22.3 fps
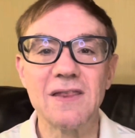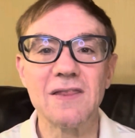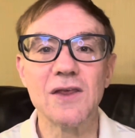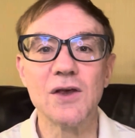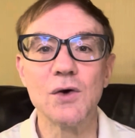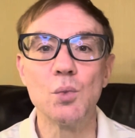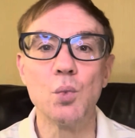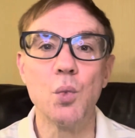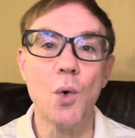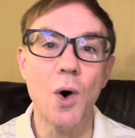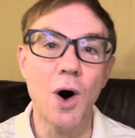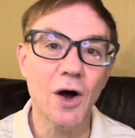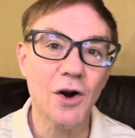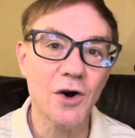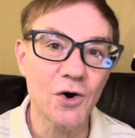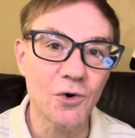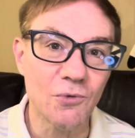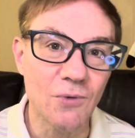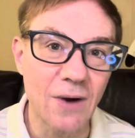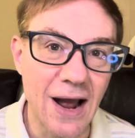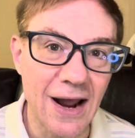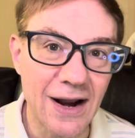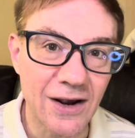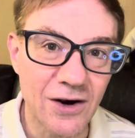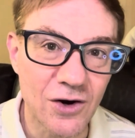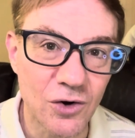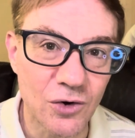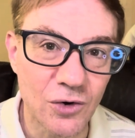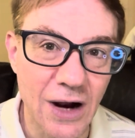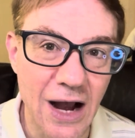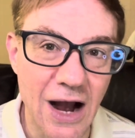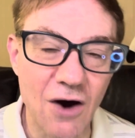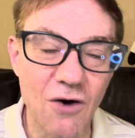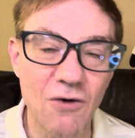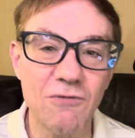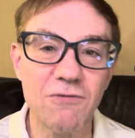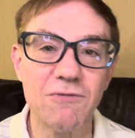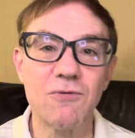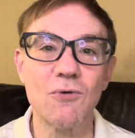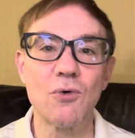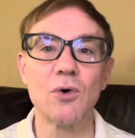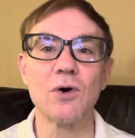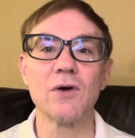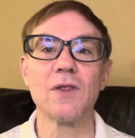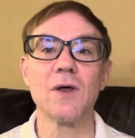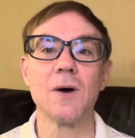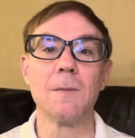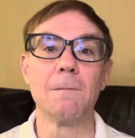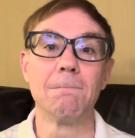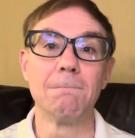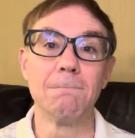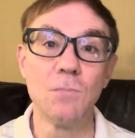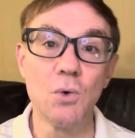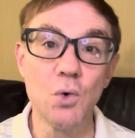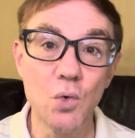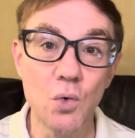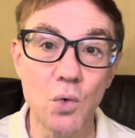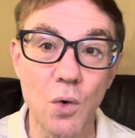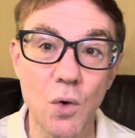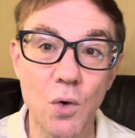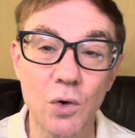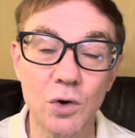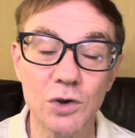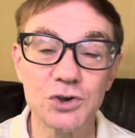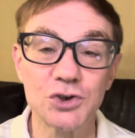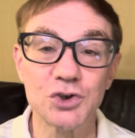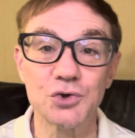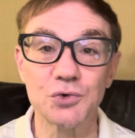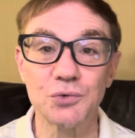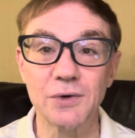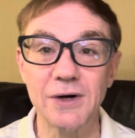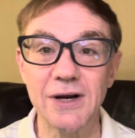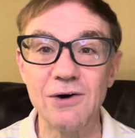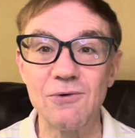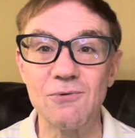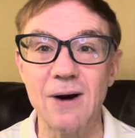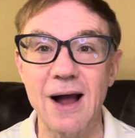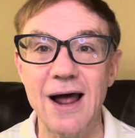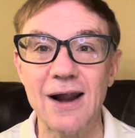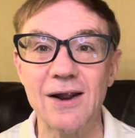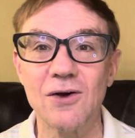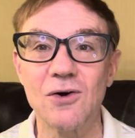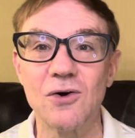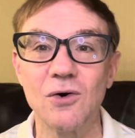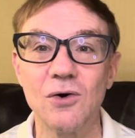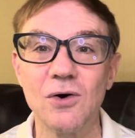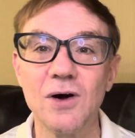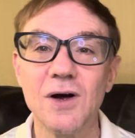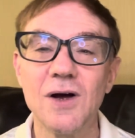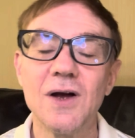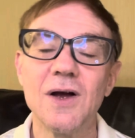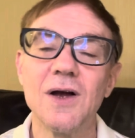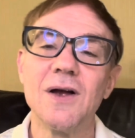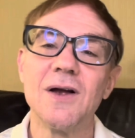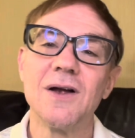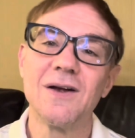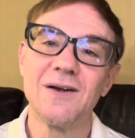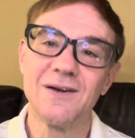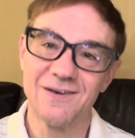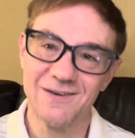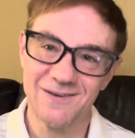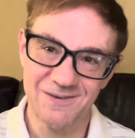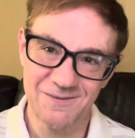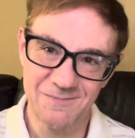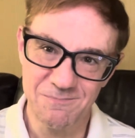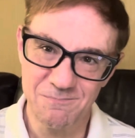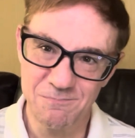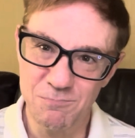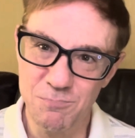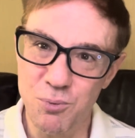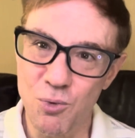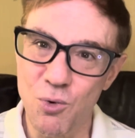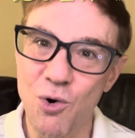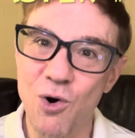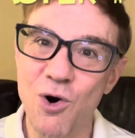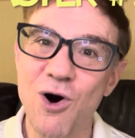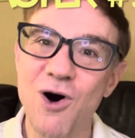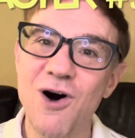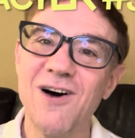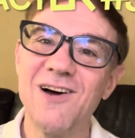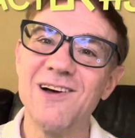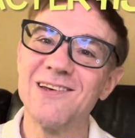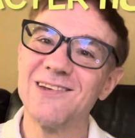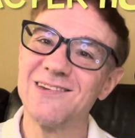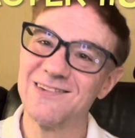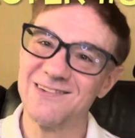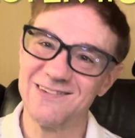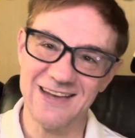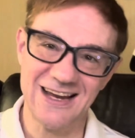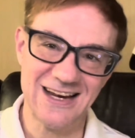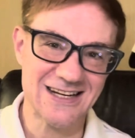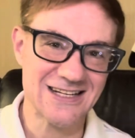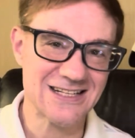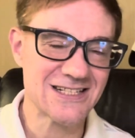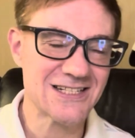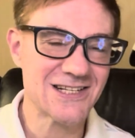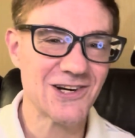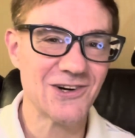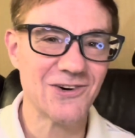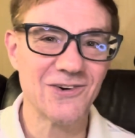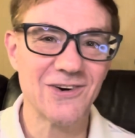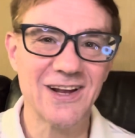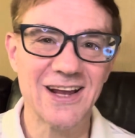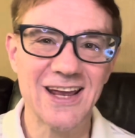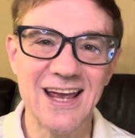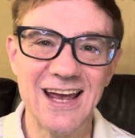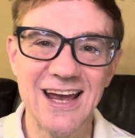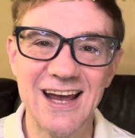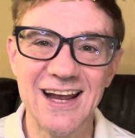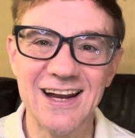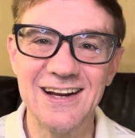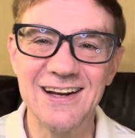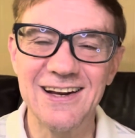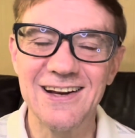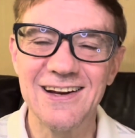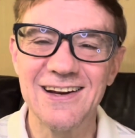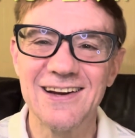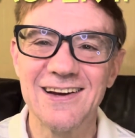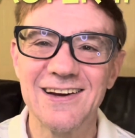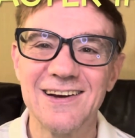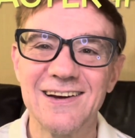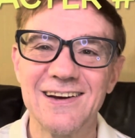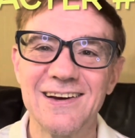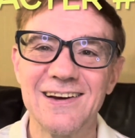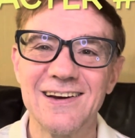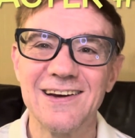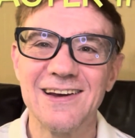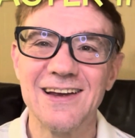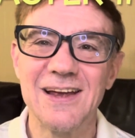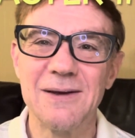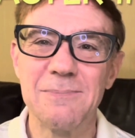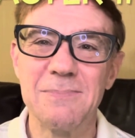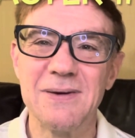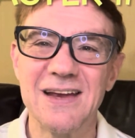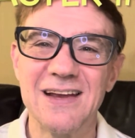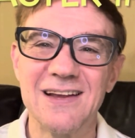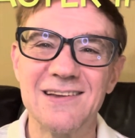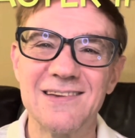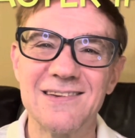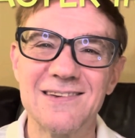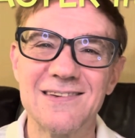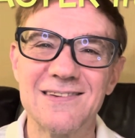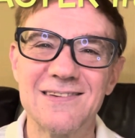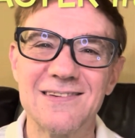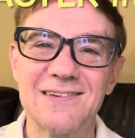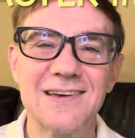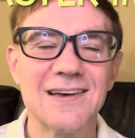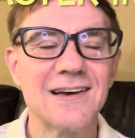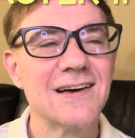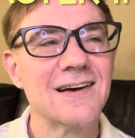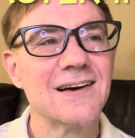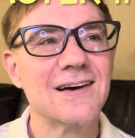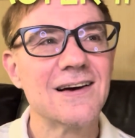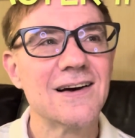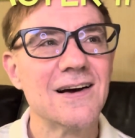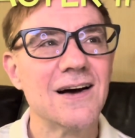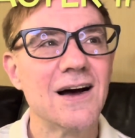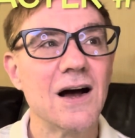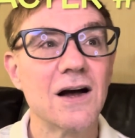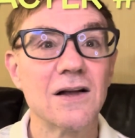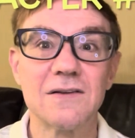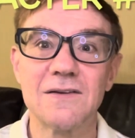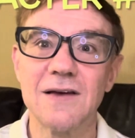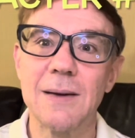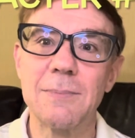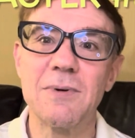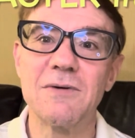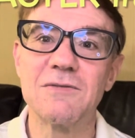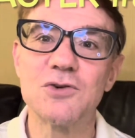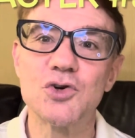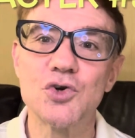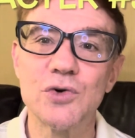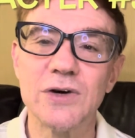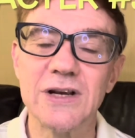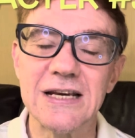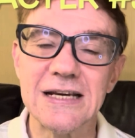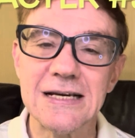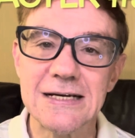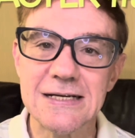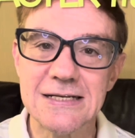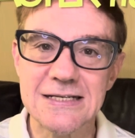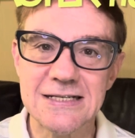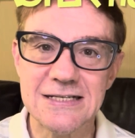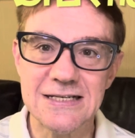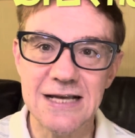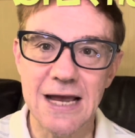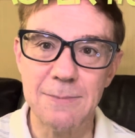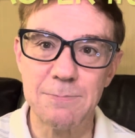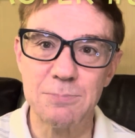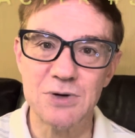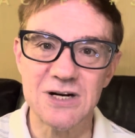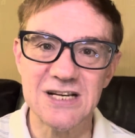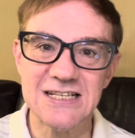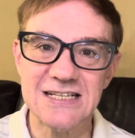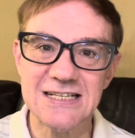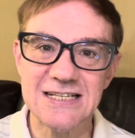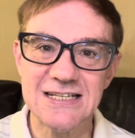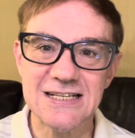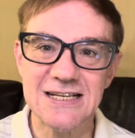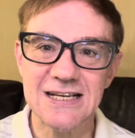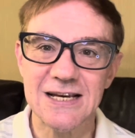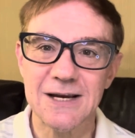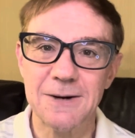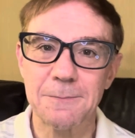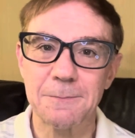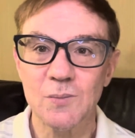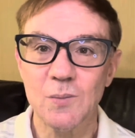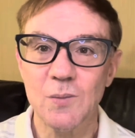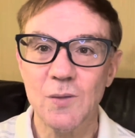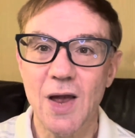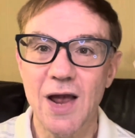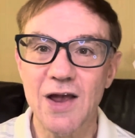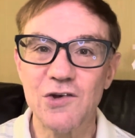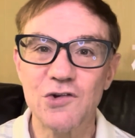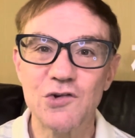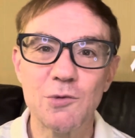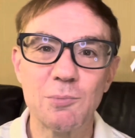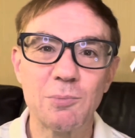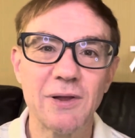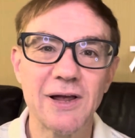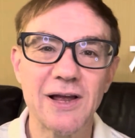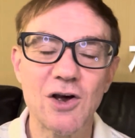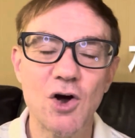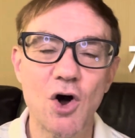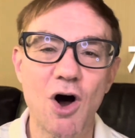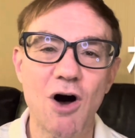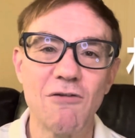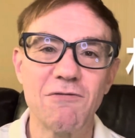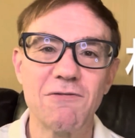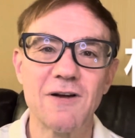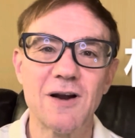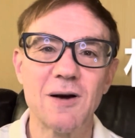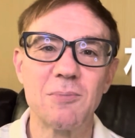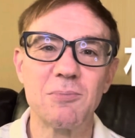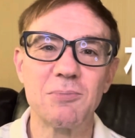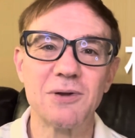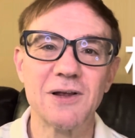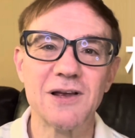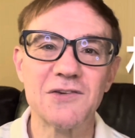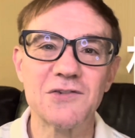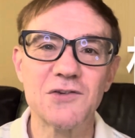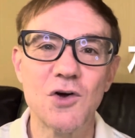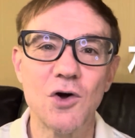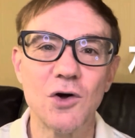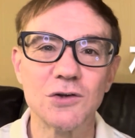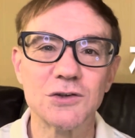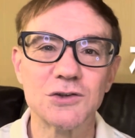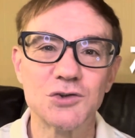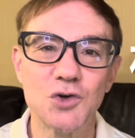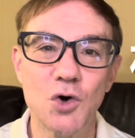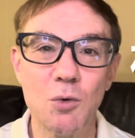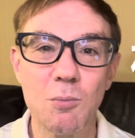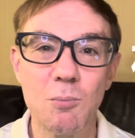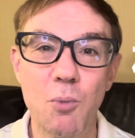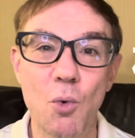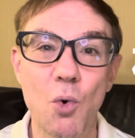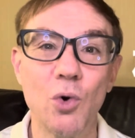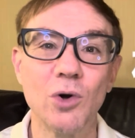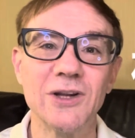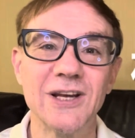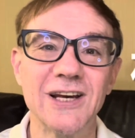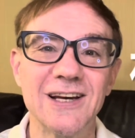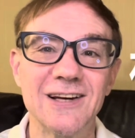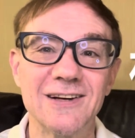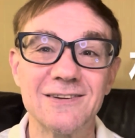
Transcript: the water radical out for the mu or tree radical, bo, second tone again. It means a type of tree, a cypress. I used to play golf at a place called Songboli.